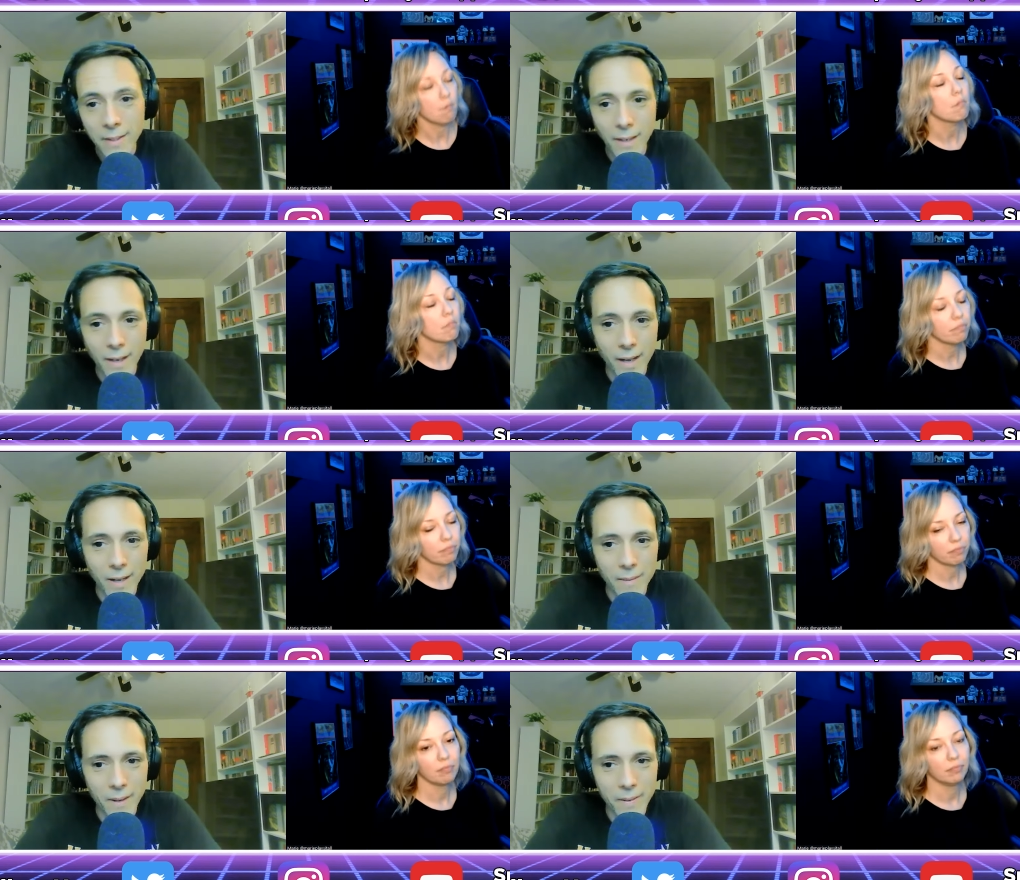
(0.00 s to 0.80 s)

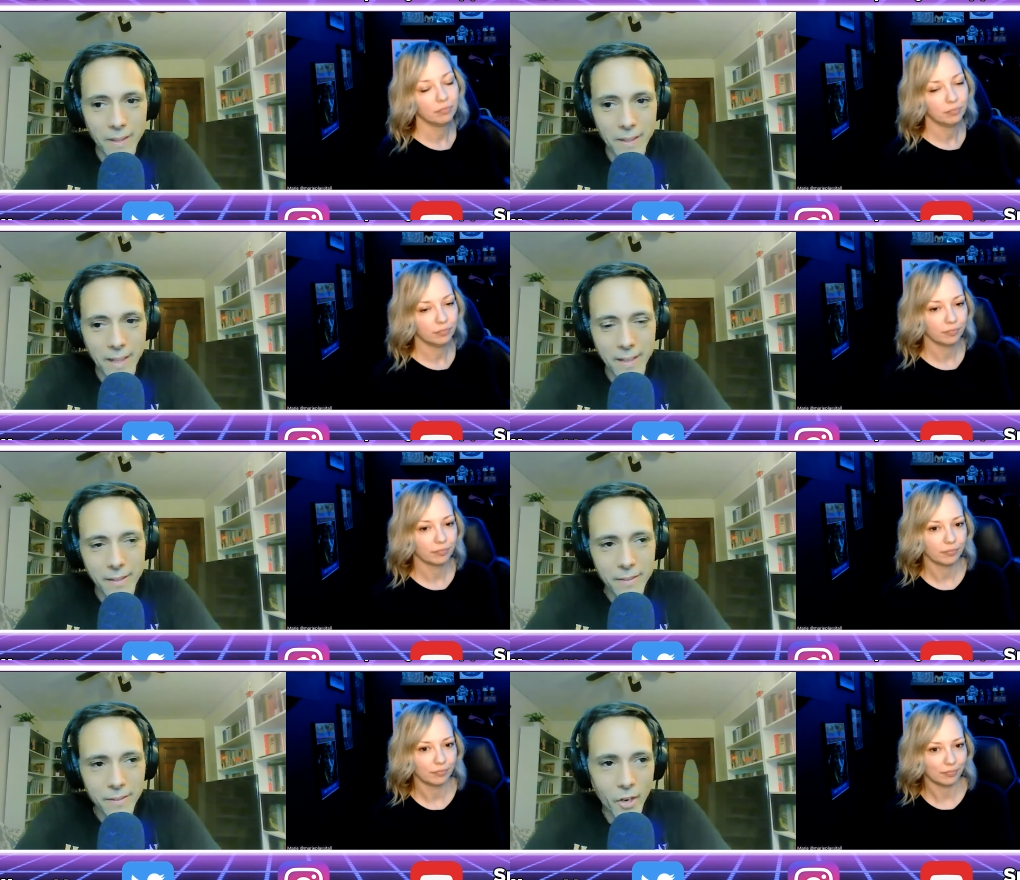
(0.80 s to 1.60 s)
Speaker 1: um, are they like
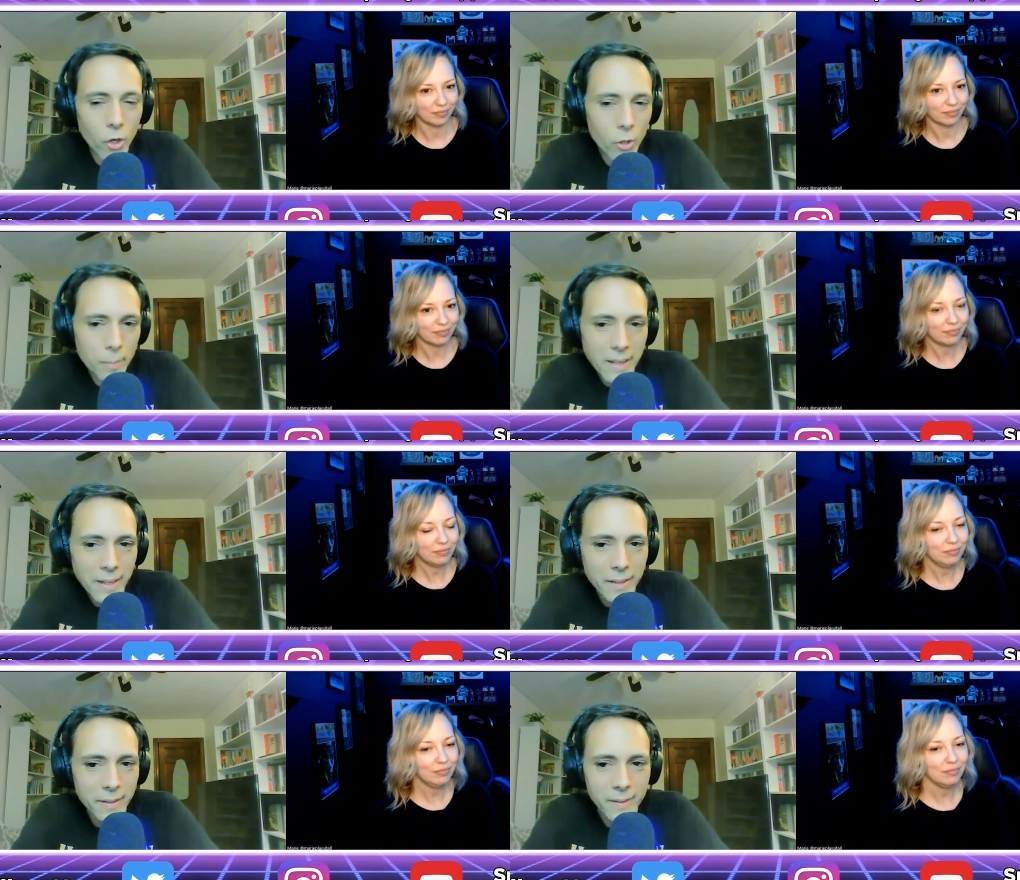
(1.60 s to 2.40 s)

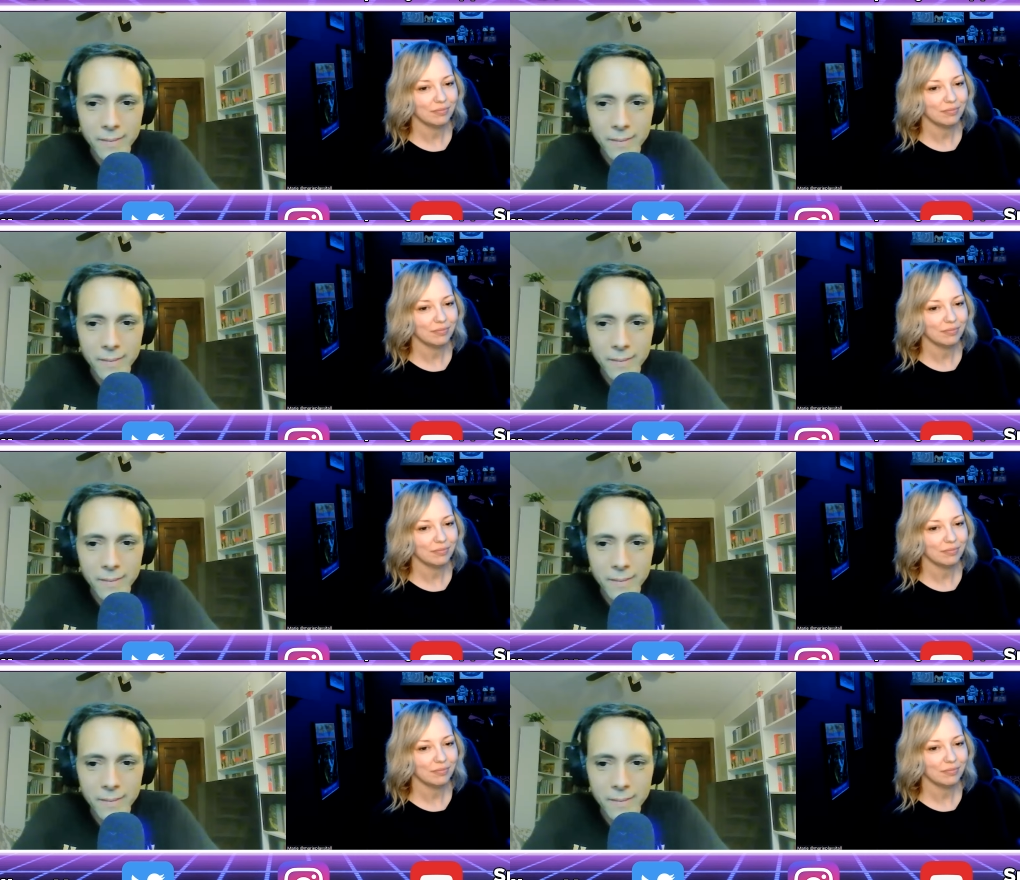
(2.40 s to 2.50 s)
urban?